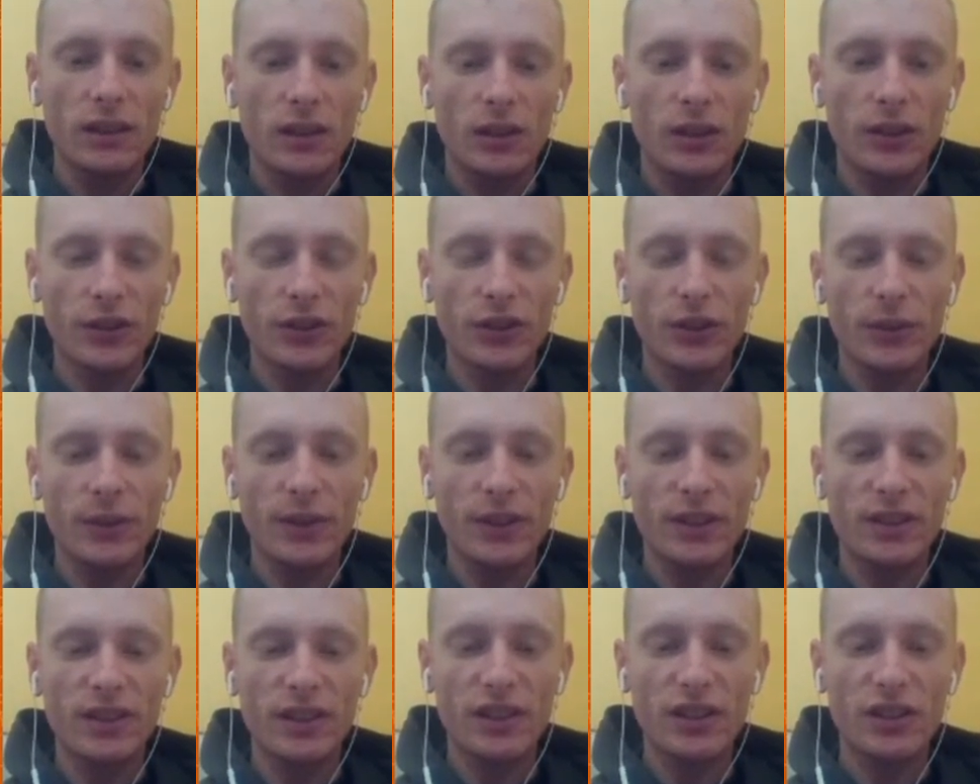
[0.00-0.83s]
Also in
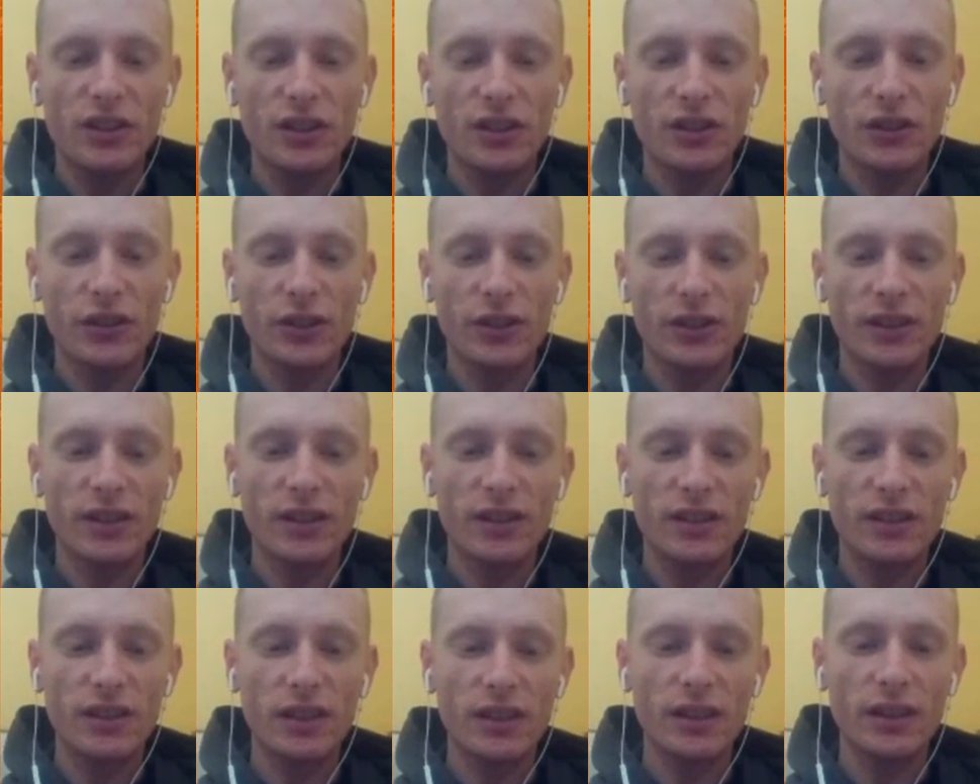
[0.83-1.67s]
this section, you're going to
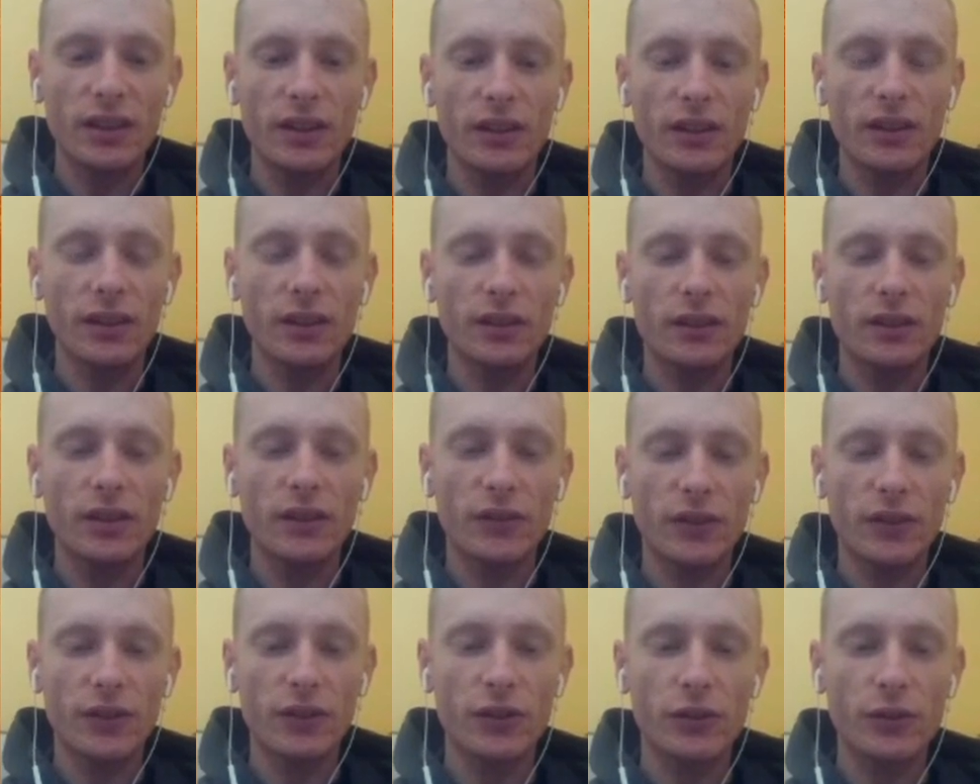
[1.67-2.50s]
see the
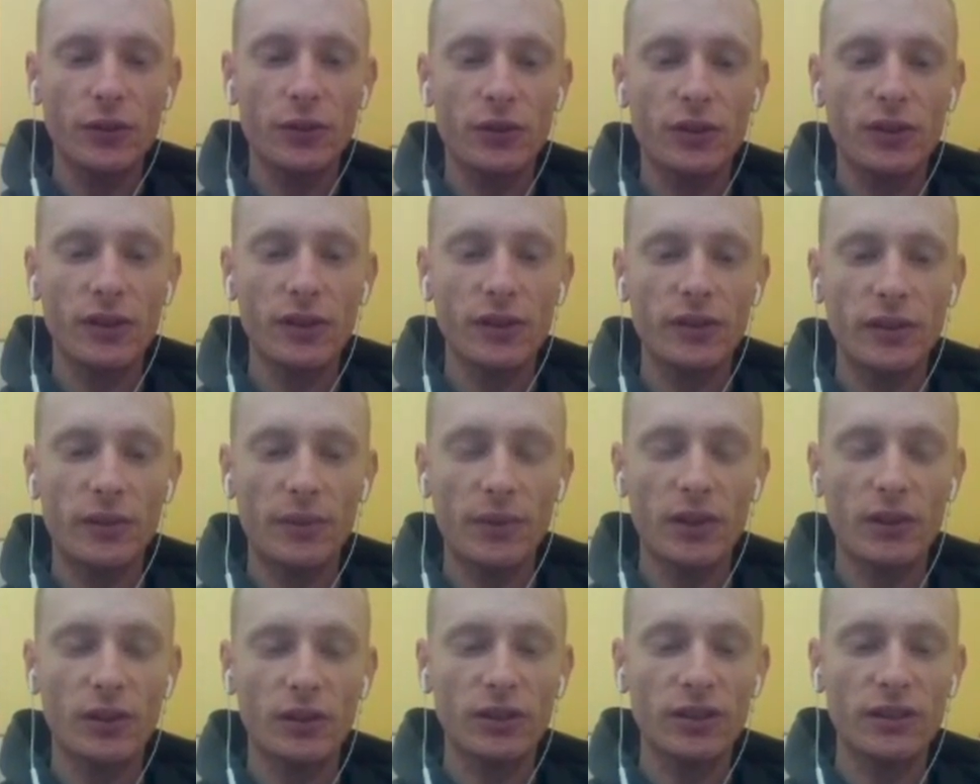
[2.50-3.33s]
first use of
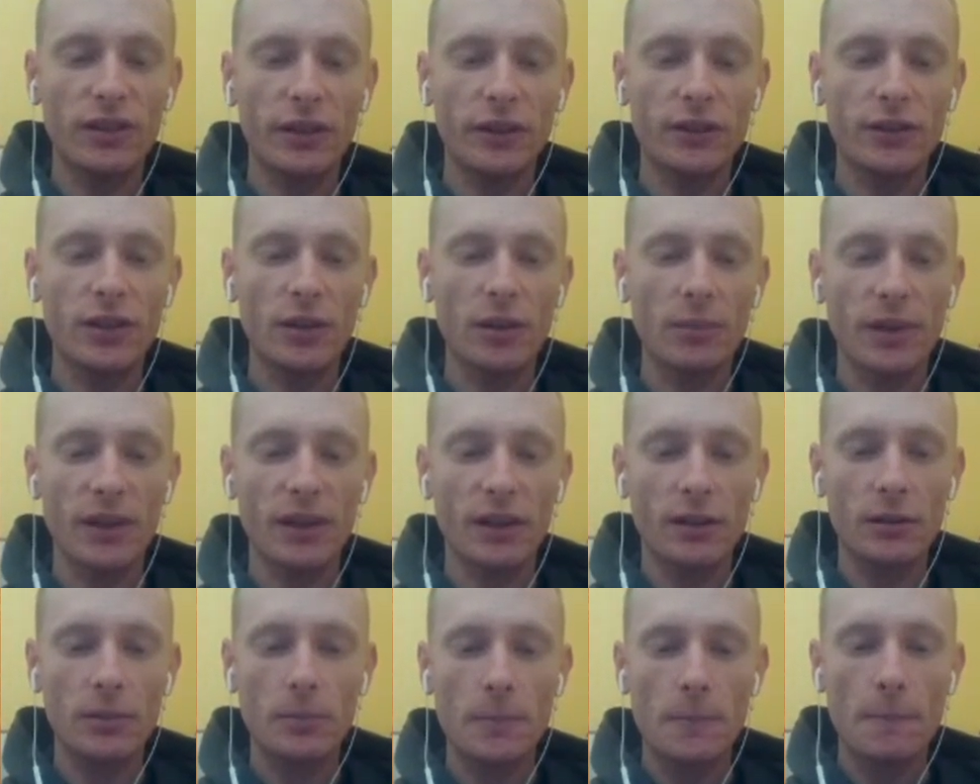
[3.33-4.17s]
something called stair
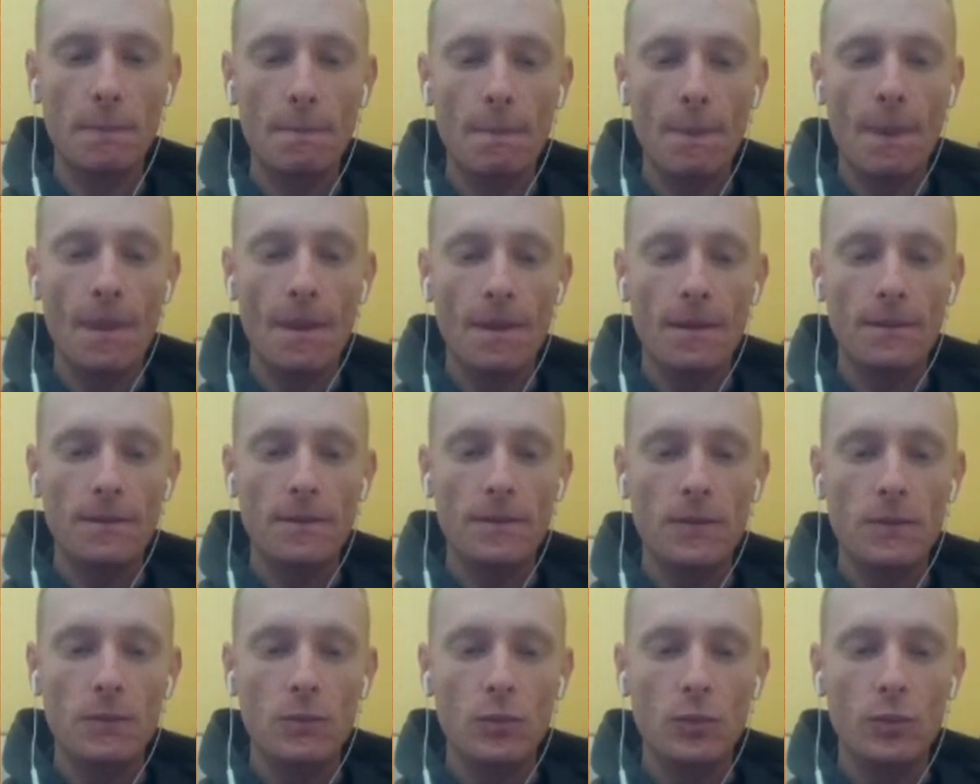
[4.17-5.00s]
jumping,
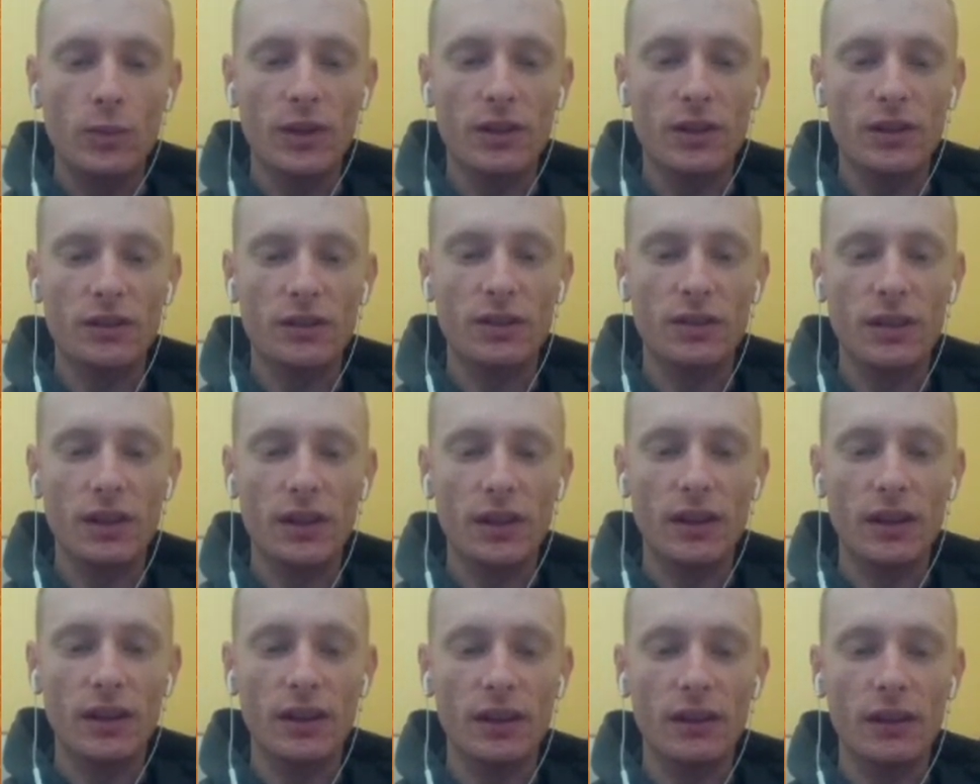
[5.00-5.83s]
which is
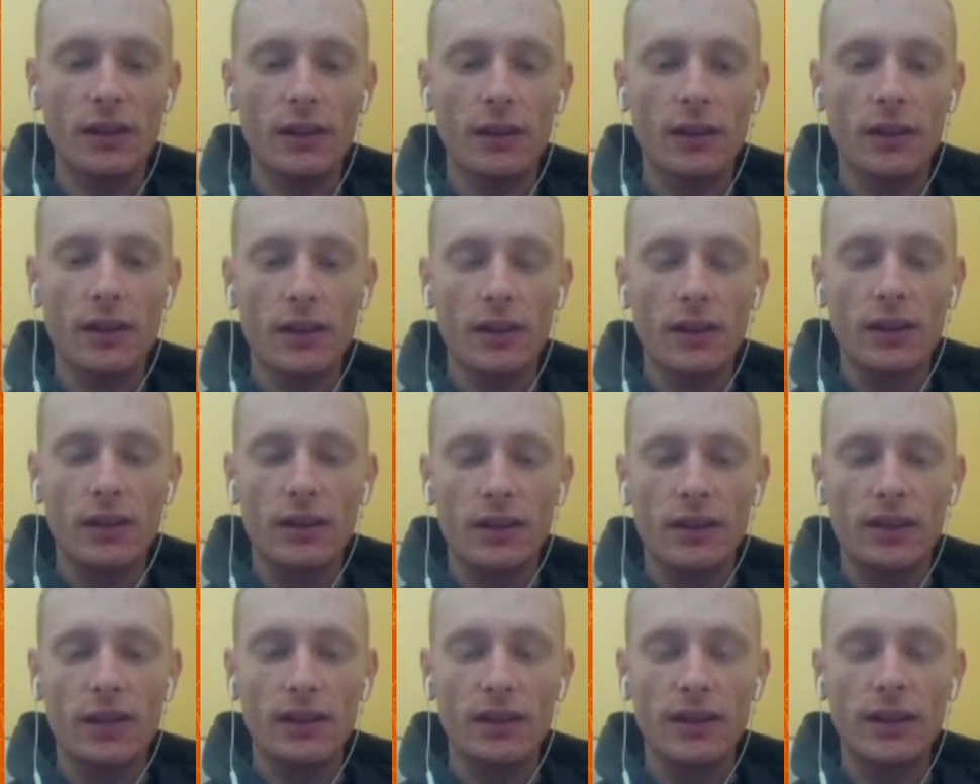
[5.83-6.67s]
a
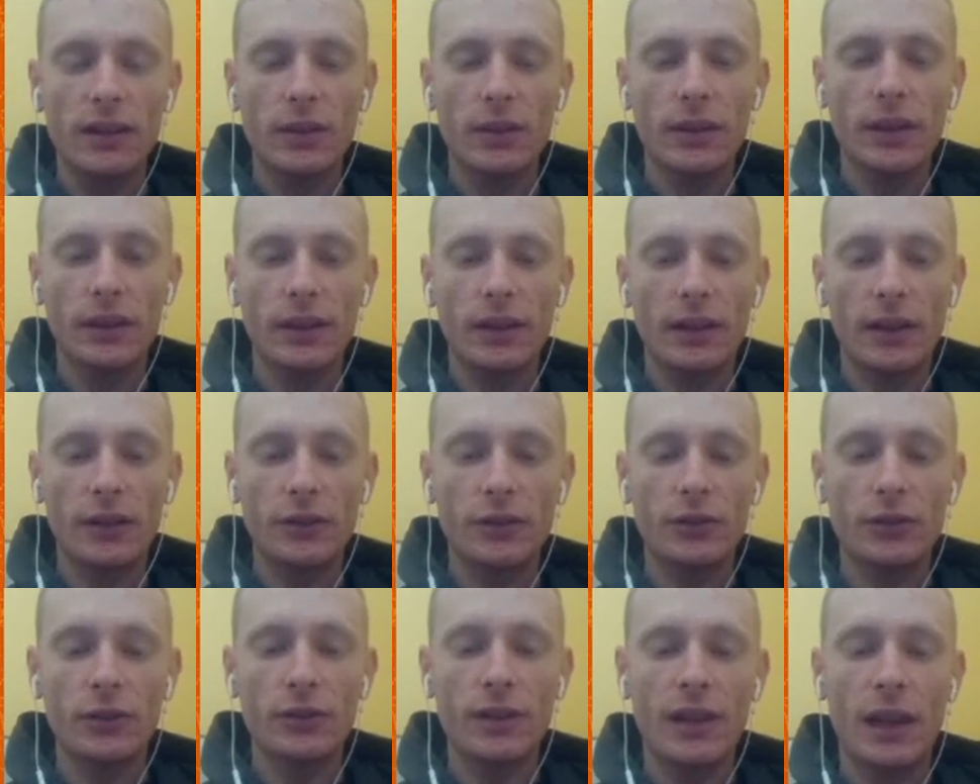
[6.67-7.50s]
technique that allows
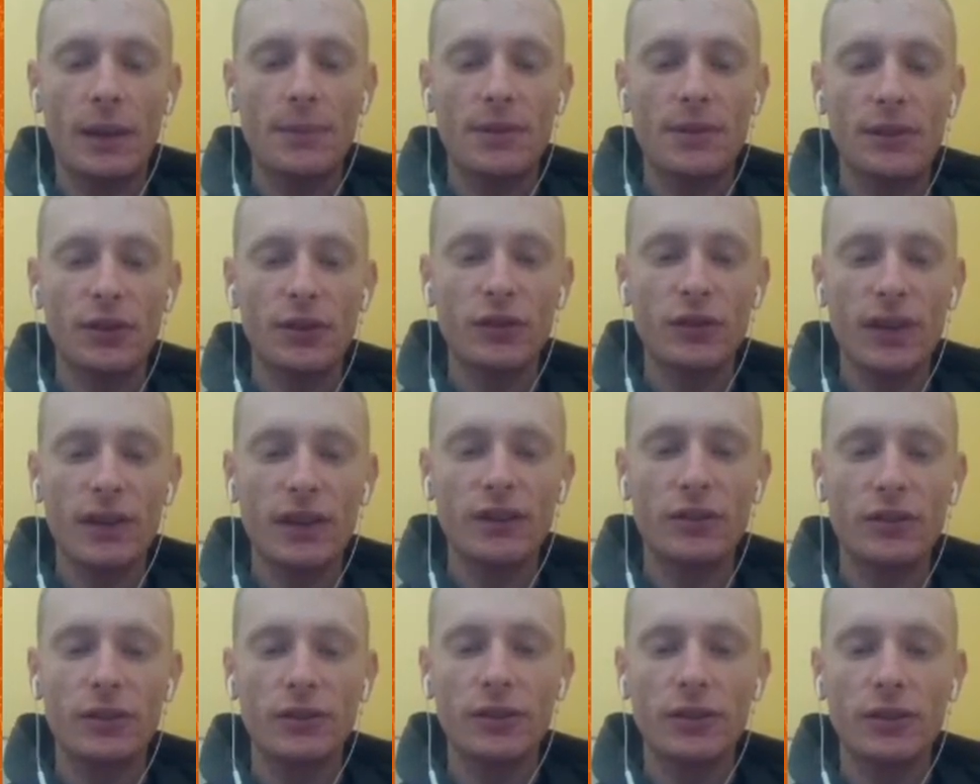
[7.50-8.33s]
you to climb stairs
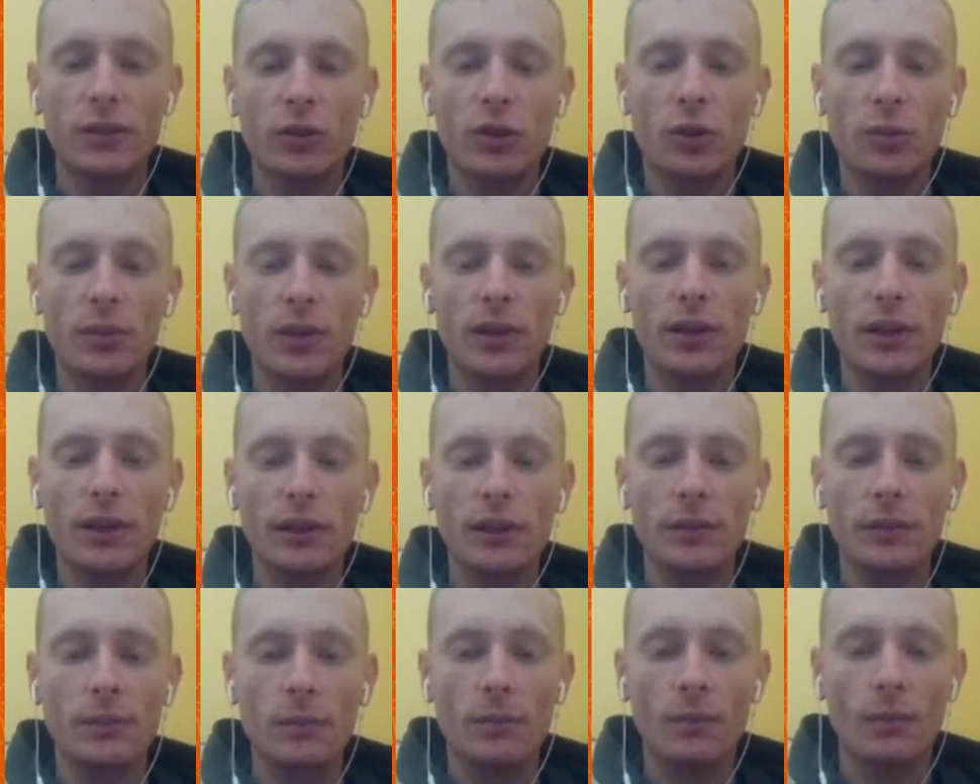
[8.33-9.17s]
faster. Normally,